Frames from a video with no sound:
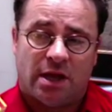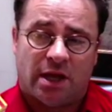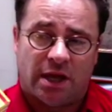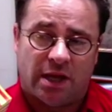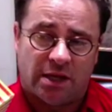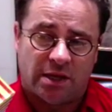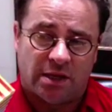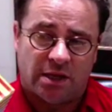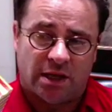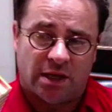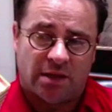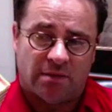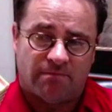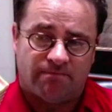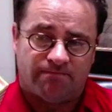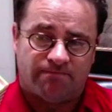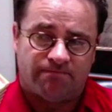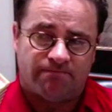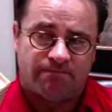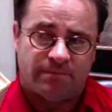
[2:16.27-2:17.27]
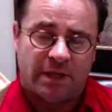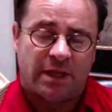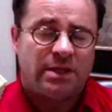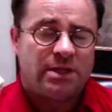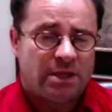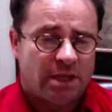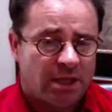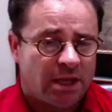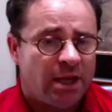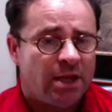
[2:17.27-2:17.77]
and
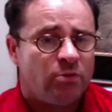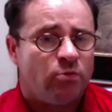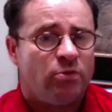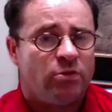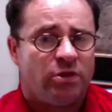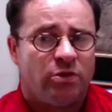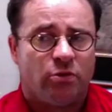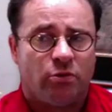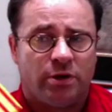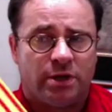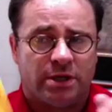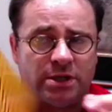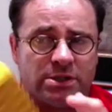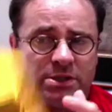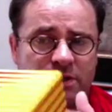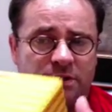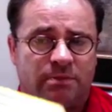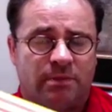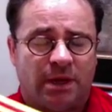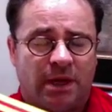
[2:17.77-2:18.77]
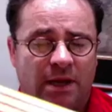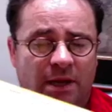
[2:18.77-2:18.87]
it hit with the audience.